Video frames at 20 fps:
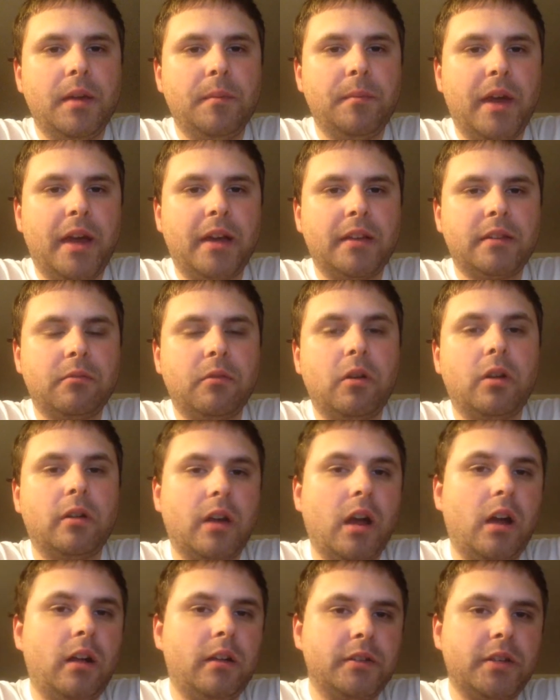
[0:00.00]
basketball,
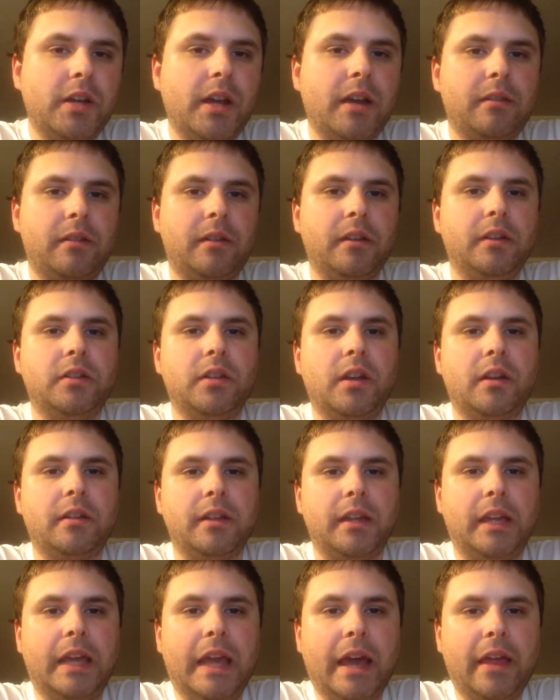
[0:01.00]
college athletes all
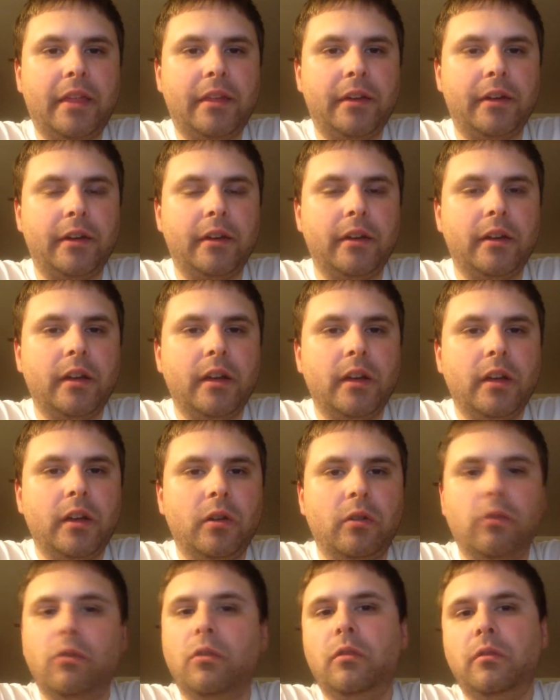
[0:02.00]
together
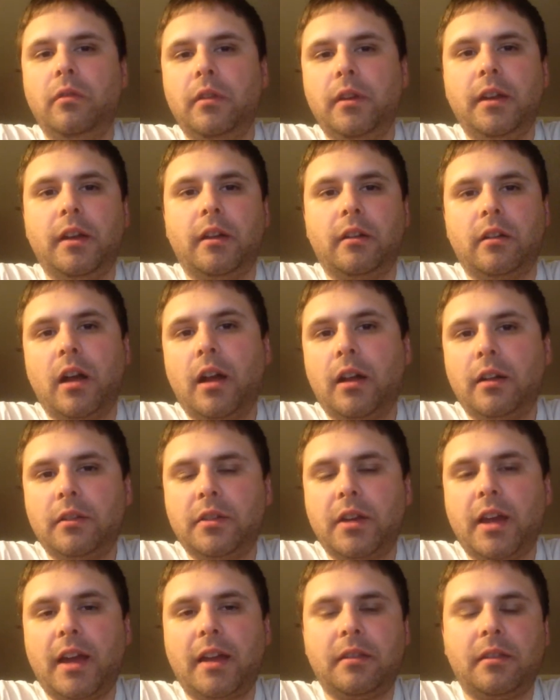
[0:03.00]
who you know
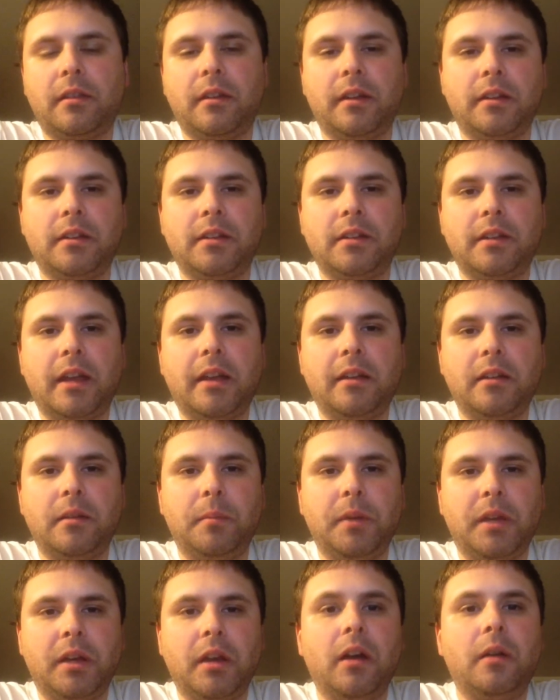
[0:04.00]
college athletes tend to
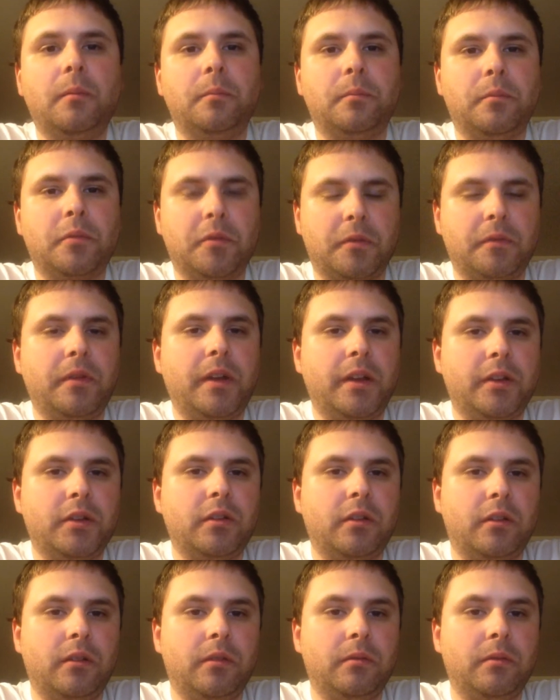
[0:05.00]
become
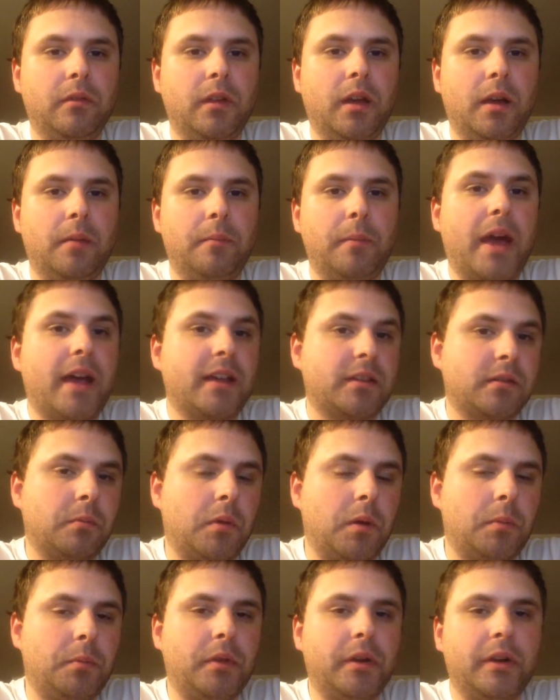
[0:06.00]
professional uh,
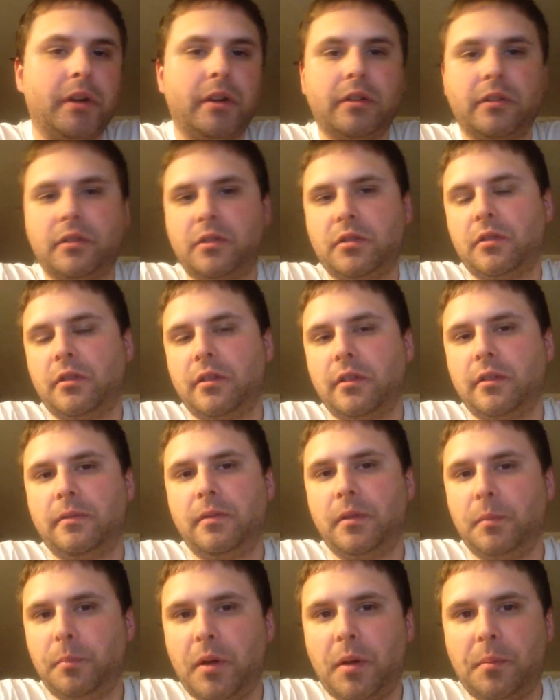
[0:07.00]
basketball players or
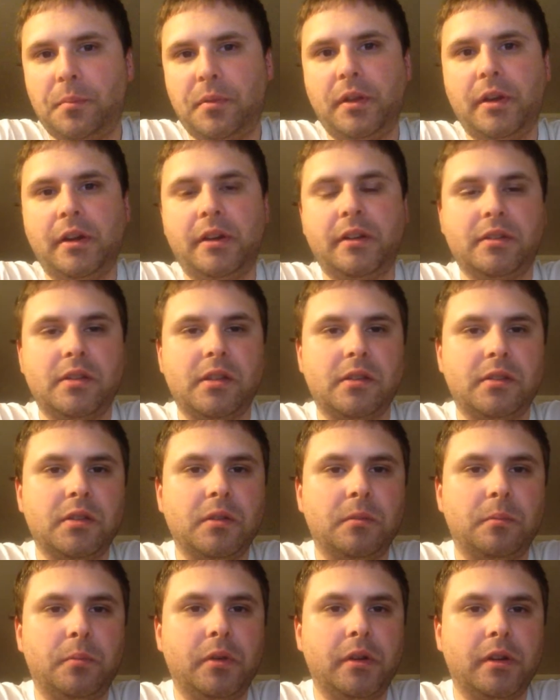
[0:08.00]
football players at
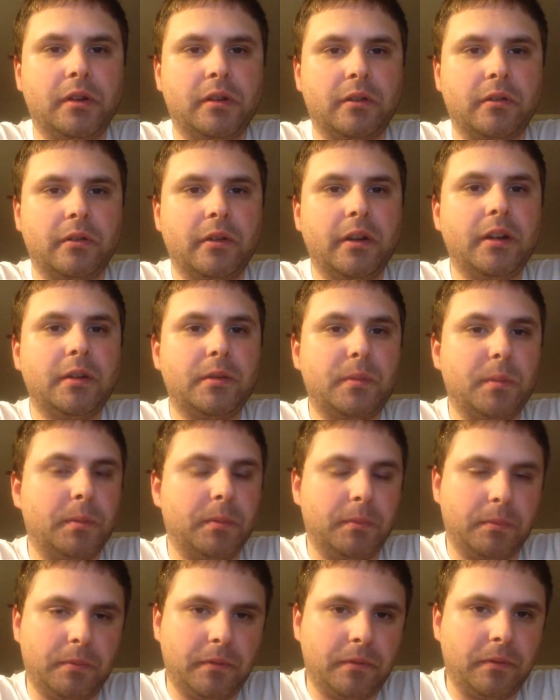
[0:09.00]
some point in their careers
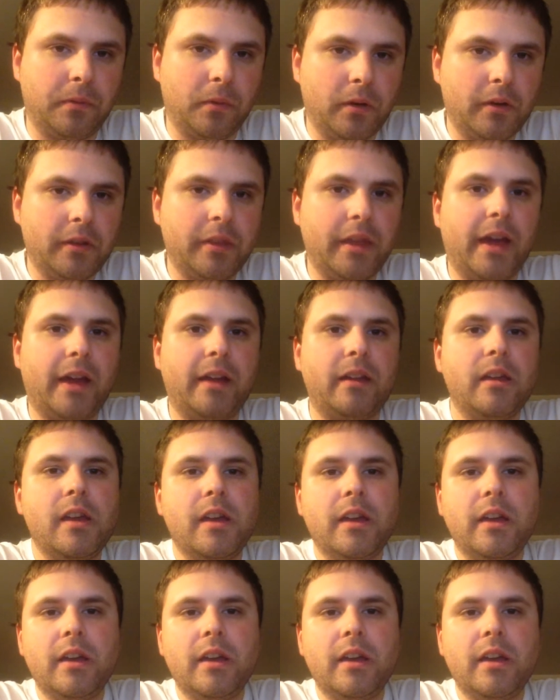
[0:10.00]
but before that